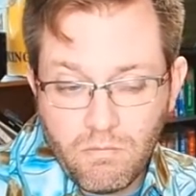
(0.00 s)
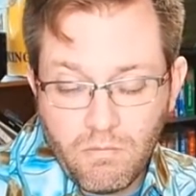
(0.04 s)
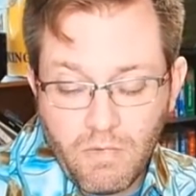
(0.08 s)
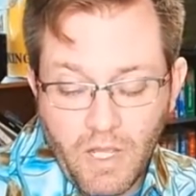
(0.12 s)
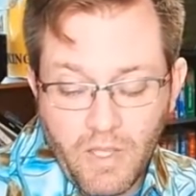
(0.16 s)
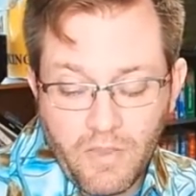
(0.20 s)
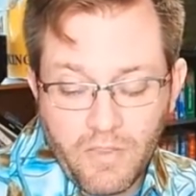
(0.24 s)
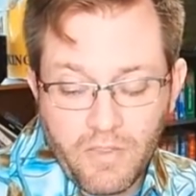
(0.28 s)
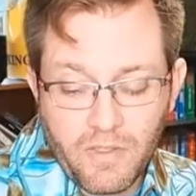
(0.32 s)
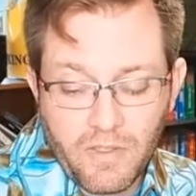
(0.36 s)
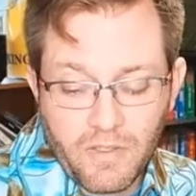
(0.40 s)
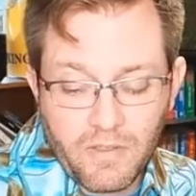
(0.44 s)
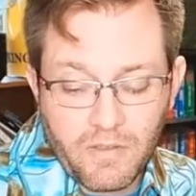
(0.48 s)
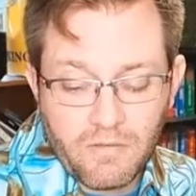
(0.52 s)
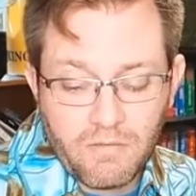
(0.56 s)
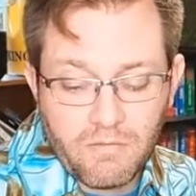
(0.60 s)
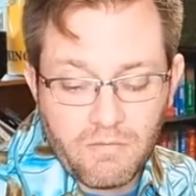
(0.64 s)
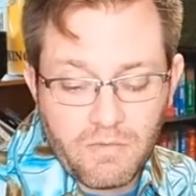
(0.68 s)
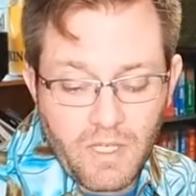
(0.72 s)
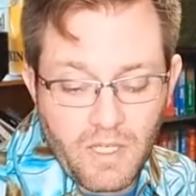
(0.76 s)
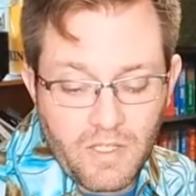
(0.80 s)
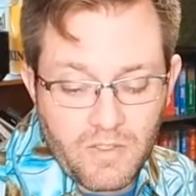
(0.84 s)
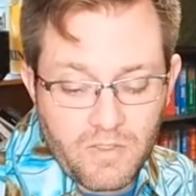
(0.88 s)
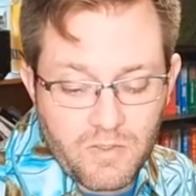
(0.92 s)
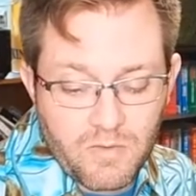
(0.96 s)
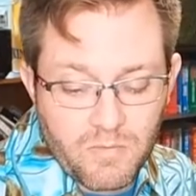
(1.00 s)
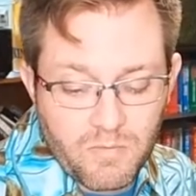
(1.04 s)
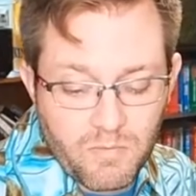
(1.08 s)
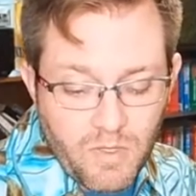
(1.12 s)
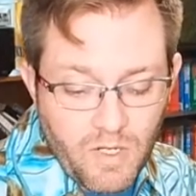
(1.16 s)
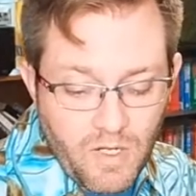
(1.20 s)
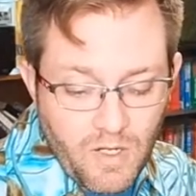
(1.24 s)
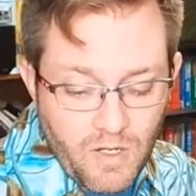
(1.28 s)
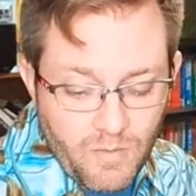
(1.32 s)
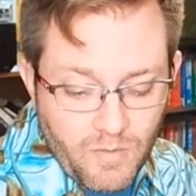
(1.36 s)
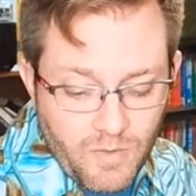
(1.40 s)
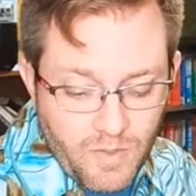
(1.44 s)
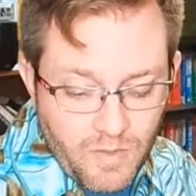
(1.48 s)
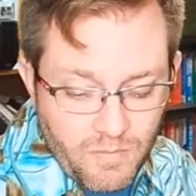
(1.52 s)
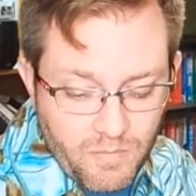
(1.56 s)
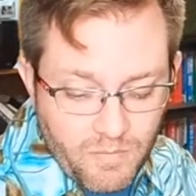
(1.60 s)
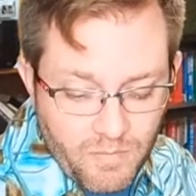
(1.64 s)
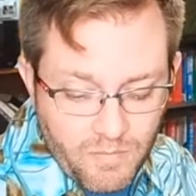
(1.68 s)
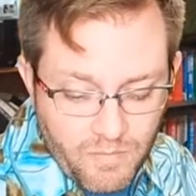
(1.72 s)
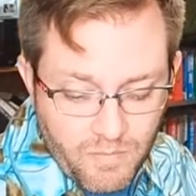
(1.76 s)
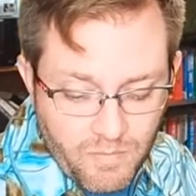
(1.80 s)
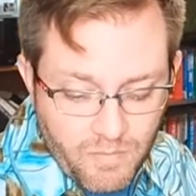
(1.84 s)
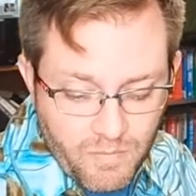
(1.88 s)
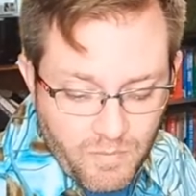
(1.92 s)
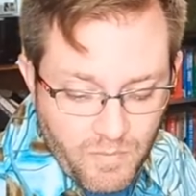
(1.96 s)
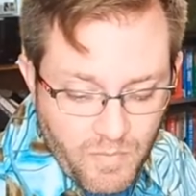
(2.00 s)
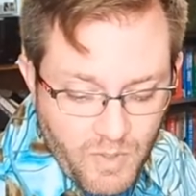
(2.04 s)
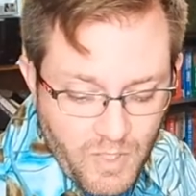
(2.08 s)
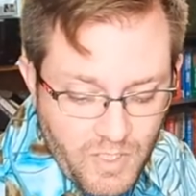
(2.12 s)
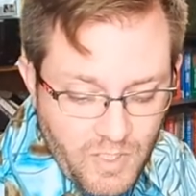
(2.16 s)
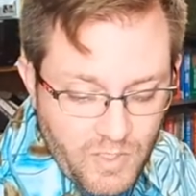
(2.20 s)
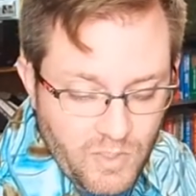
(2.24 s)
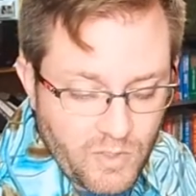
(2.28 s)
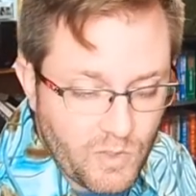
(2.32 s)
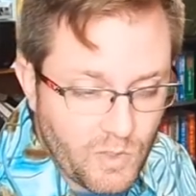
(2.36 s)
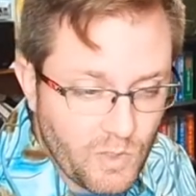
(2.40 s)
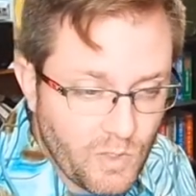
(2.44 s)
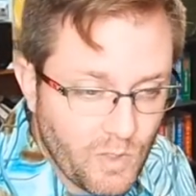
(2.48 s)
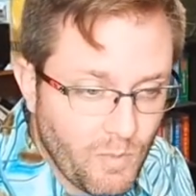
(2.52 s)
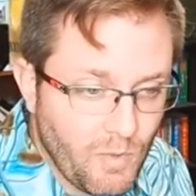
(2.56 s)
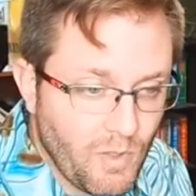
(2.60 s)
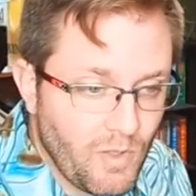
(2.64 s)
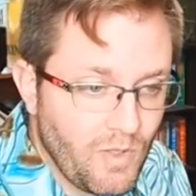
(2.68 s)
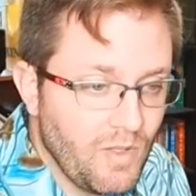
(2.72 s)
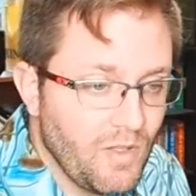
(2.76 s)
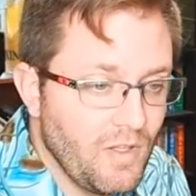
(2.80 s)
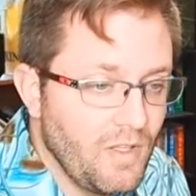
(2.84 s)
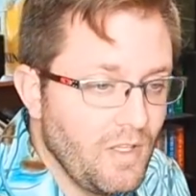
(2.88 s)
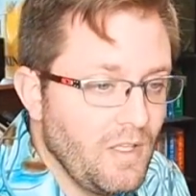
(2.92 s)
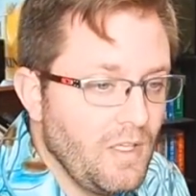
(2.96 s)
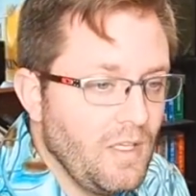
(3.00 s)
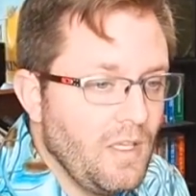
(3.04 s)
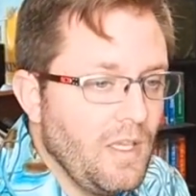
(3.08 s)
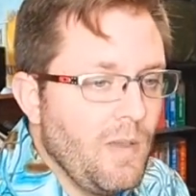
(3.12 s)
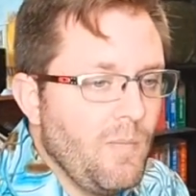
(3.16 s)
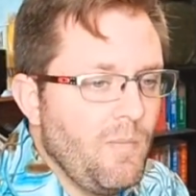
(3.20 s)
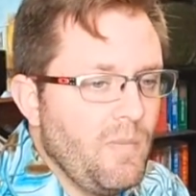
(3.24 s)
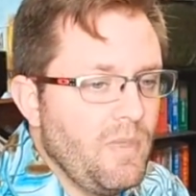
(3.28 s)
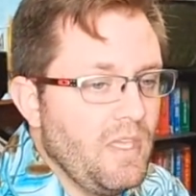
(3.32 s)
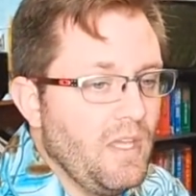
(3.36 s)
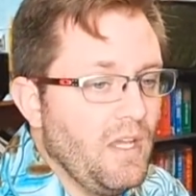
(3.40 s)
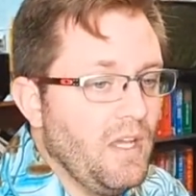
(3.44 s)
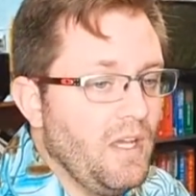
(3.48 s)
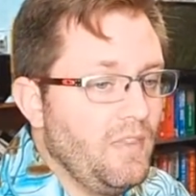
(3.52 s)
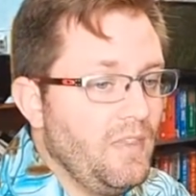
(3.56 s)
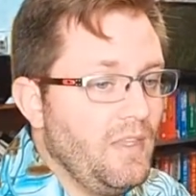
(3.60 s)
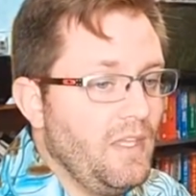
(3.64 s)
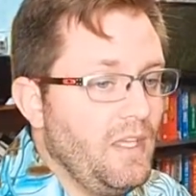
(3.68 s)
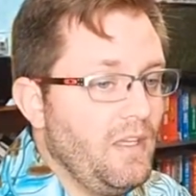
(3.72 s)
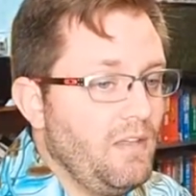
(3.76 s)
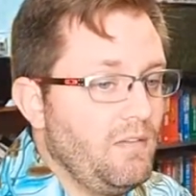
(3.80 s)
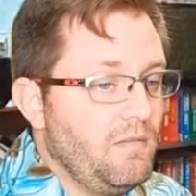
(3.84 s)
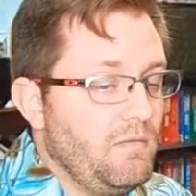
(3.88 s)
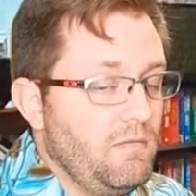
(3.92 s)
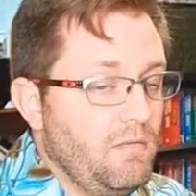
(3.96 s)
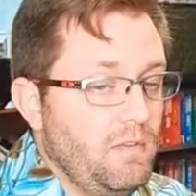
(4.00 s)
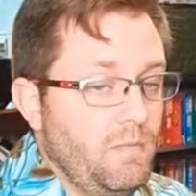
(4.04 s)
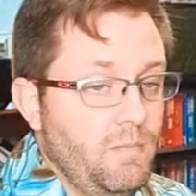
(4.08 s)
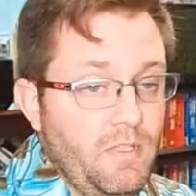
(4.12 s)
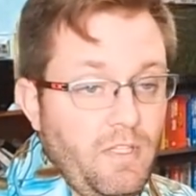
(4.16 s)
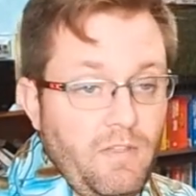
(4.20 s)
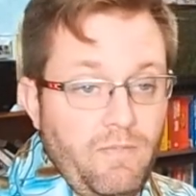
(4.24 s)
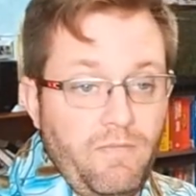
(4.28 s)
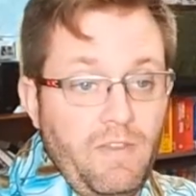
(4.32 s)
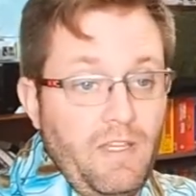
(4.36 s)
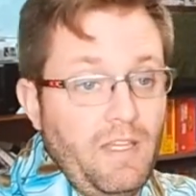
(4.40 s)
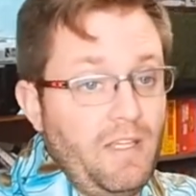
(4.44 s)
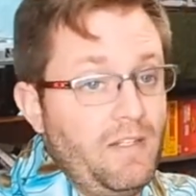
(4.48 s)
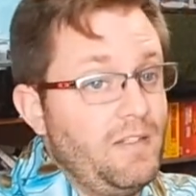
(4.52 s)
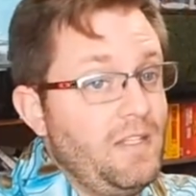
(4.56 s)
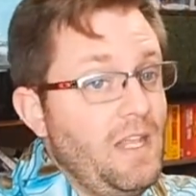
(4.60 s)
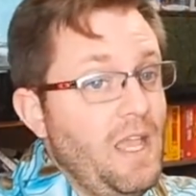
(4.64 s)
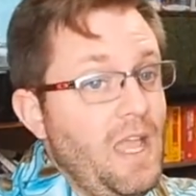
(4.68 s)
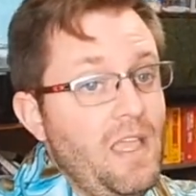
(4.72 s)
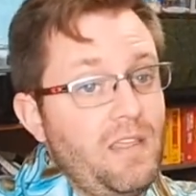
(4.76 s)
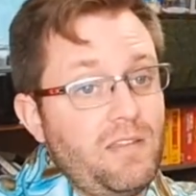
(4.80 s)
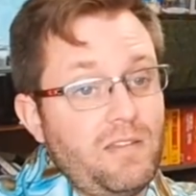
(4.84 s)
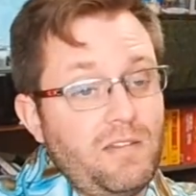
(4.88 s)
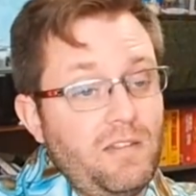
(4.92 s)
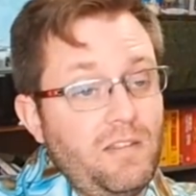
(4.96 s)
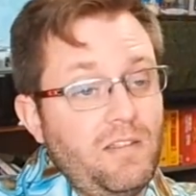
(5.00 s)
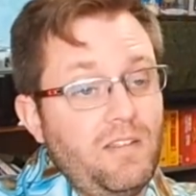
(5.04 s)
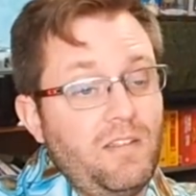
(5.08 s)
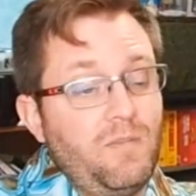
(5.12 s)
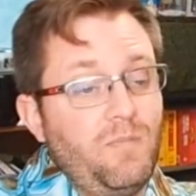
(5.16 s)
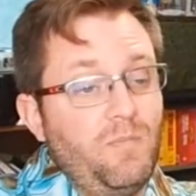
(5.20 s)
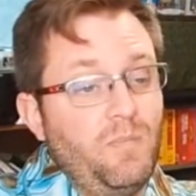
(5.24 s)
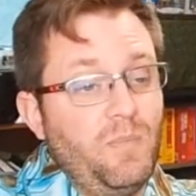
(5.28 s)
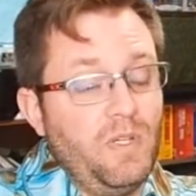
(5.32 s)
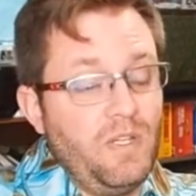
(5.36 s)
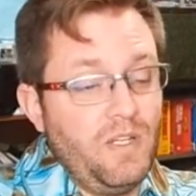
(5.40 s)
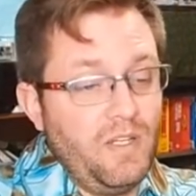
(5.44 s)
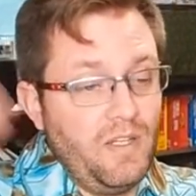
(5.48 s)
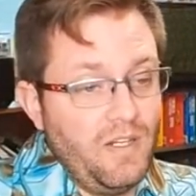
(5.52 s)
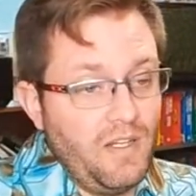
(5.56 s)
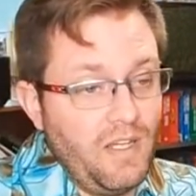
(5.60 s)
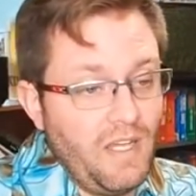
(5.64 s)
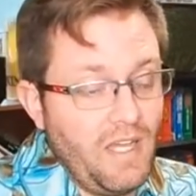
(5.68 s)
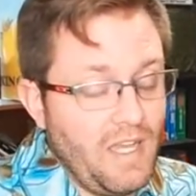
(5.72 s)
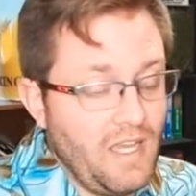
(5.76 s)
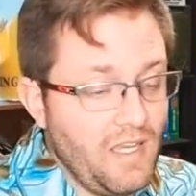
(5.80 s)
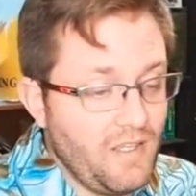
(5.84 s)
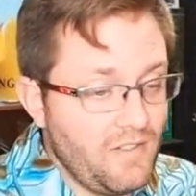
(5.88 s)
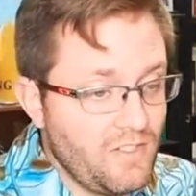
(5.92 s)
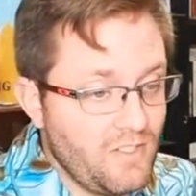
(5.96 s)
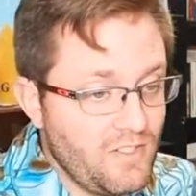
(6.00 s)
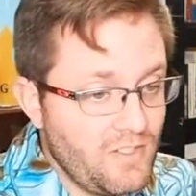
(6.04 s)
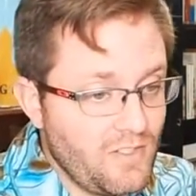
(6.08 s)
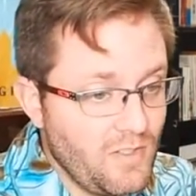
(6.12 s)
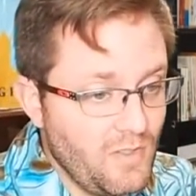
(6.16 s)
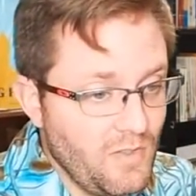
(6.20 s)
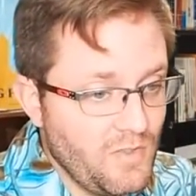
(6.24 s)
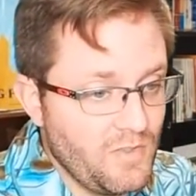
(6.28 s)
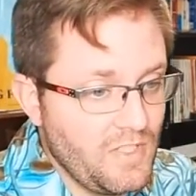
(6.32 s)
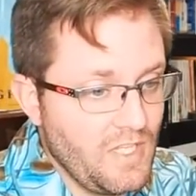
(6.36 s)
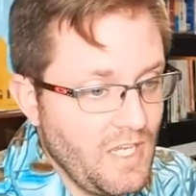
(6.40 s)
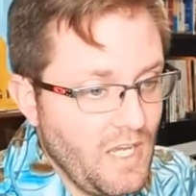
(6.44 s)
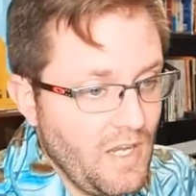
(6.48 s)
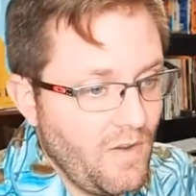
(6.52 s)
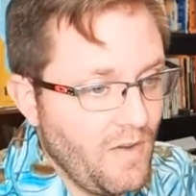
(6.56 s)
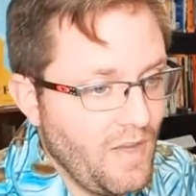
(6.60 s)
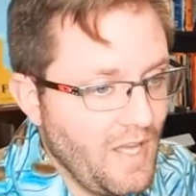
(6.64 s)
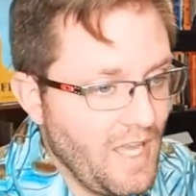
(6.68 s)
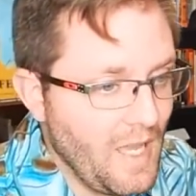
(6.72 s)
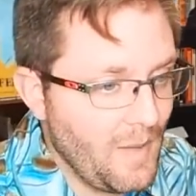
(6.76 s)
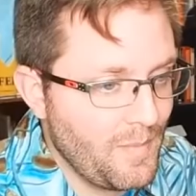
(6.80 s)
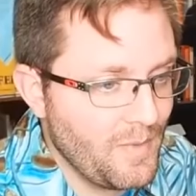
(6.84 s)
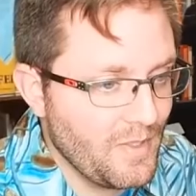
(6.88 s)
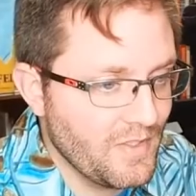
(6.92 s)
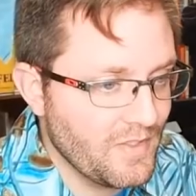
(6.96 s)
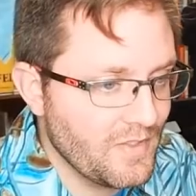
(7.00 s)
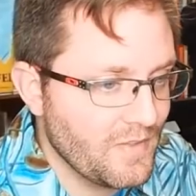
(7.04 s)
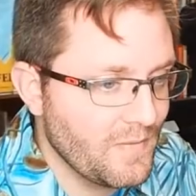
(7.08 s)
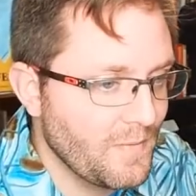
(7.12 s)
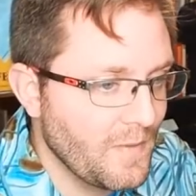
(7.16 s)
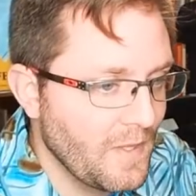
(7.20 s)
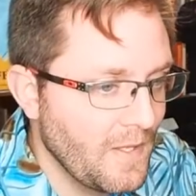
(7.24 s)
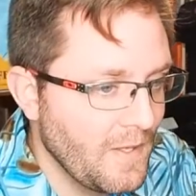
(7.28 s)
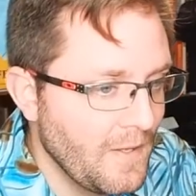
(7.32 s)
I think that's probably pretty doable. Beyond that would be fantastic, but I just don't see how it happens.